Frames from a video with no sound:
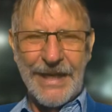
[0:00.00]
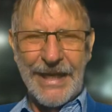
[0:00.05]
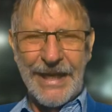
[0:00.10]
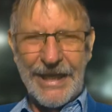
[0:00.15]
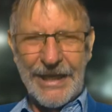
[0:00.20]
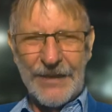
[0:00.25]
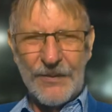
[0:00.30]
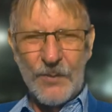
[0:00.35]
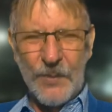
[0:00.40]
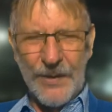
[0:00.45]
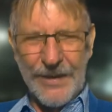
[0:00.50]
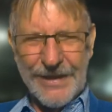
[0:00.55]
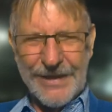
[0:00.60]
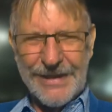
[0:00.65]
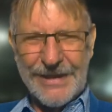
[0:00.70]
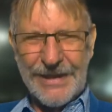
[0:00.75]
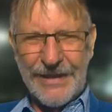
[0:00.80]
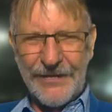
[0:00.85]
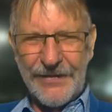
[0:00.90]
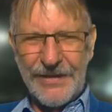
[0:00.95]
and at
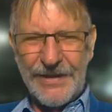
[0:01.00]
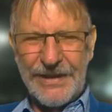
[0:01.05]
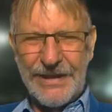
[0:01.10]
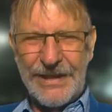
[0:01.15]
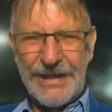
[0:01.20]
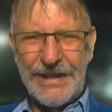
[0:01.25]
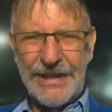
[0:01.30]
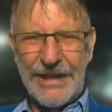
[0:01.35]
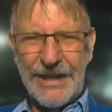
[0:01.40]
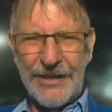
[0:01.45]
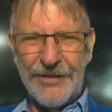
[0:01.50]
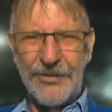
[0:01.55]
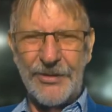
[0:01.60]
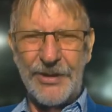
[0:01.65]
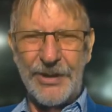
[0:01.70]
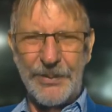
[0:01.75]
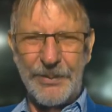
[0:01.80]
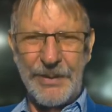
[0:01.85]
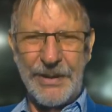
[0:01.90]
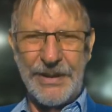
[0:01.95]
1:17 I
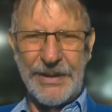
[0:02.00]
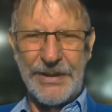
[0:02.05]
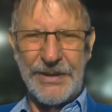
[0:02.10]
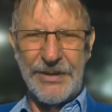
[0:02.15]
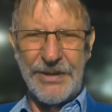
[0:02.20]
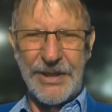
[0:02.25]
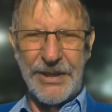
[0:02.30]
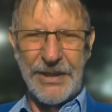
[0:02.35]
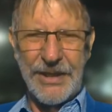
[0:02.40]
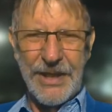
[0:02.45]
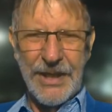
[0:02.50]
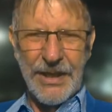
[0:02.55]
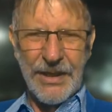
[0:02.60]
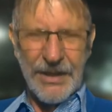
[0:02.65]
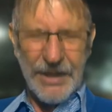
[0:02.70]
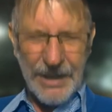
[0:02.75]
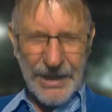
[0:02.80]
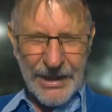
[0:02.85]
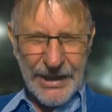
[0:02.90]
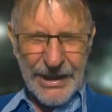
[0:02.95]
got a message.
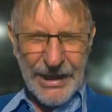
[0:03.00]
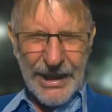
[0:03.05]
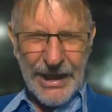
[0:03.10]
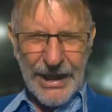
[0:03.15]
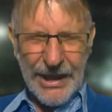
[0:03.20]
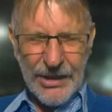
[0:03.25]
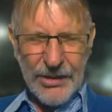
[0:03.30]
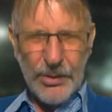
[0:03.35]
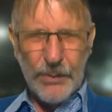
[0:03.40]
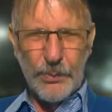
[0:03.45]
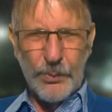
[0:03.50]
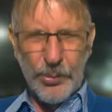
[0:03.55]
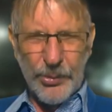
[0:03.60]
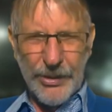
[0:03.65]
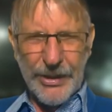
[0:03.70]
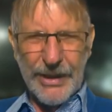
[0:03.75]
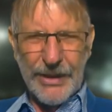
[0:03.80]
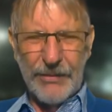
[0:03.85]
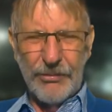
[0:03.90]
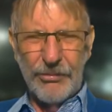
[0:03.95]
And I could
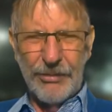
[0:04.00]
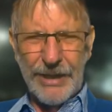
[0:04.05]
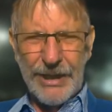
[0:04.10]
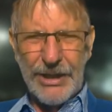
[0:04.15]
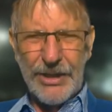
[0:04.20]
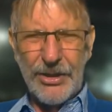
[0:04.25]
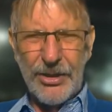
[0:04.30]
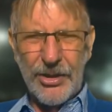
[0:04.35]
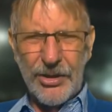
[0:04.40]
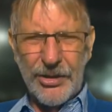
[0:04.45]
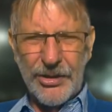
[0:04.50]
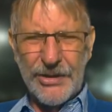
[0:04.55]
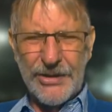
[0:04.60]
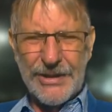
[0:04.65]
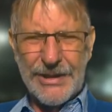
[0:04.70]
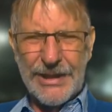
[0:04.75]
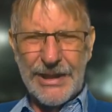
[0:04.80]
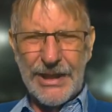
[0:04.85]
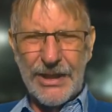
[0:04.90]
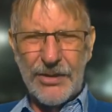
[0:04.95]
pray really
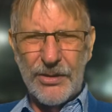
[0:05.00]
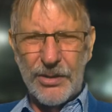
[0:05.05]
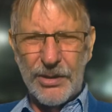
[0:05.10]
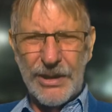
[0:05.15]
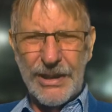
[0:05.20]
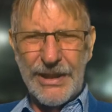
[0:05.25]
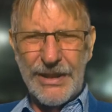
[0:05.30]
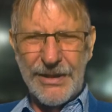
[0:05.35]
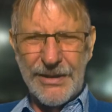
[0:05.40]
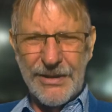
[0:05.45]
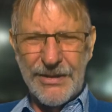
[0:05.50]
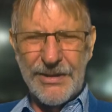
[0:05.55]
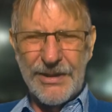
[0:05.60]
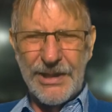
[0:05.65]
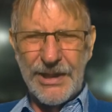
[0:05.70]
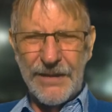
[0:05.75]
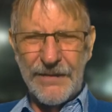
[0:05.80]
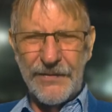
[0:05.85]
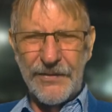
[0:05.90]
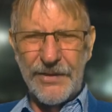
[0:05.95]
earnestly. I could
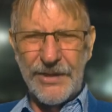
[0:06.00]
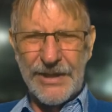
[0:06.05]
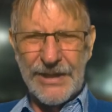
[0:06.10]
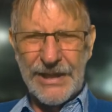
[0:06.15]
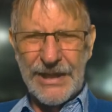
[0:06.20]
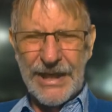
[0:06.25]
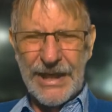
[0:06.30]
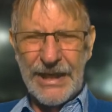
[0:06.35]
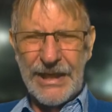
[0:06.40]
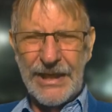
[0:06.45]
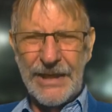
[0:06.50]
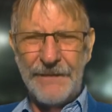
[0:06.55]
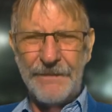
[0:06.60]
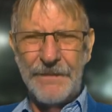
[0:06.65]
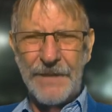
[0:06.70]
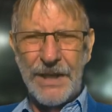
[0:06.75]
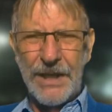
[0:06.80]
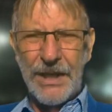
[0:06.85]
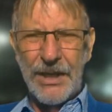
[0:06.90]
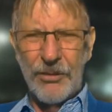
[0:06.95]
intercede for this lady.
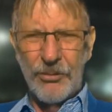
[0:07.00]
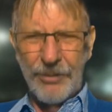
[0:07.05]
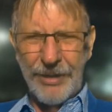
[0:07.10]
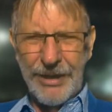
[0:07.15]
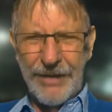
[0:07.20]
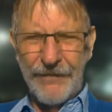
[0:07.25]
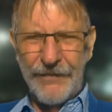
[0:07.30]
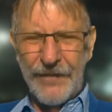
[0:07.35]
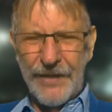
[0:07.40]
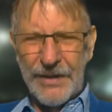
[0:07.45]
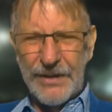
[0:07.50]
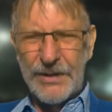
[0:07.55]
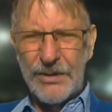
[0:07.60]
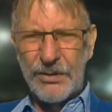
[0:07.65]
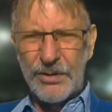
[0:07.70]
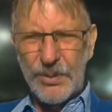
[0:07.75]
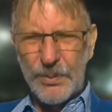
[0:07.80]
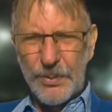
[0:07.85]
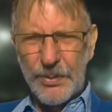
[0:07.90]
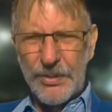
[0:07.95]
Really felt the
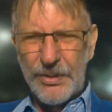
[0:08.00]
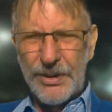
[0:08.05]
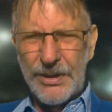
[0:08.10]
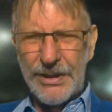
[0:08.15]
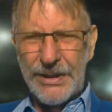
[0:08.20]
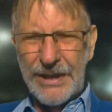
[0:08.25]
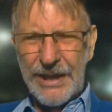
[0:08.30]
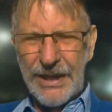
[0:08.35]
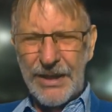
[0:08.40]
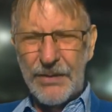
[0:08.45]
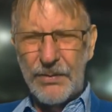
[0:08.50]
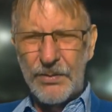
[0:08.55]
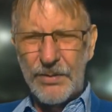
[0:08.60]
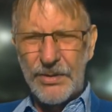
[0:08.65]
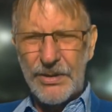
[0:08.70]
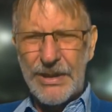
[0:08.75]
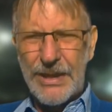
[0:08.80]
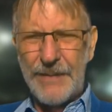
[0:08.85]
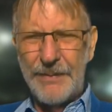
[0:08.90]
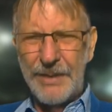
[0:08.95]
spirit of death
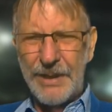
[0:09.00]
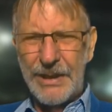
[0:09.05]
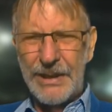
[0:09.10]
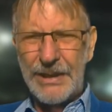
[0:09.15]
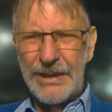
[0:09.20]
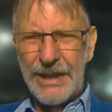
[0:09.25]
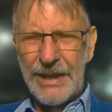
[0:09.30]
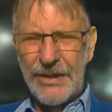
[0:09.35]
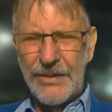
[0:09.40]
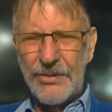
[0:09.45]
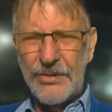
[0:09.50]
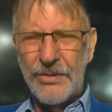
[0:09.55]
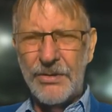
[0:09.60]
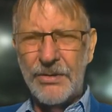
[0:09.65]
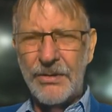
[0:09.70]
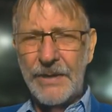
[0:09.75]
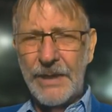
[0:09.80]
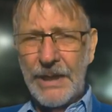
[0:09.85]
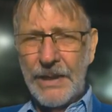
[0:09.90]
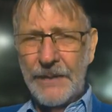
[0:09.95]
was coming against her,
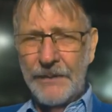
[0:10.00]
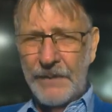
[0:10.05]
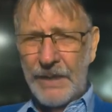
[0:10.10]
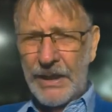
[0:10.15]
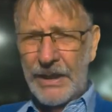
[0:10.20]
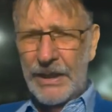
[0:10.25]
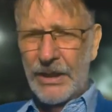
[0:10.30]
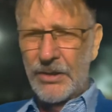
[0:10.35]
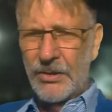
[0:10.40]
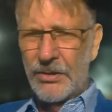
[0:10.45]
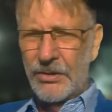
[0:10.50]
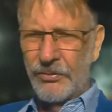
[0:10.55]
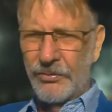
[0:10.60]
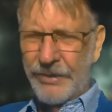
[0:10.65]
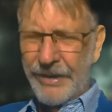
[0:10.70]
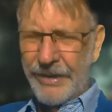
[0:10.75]
and I could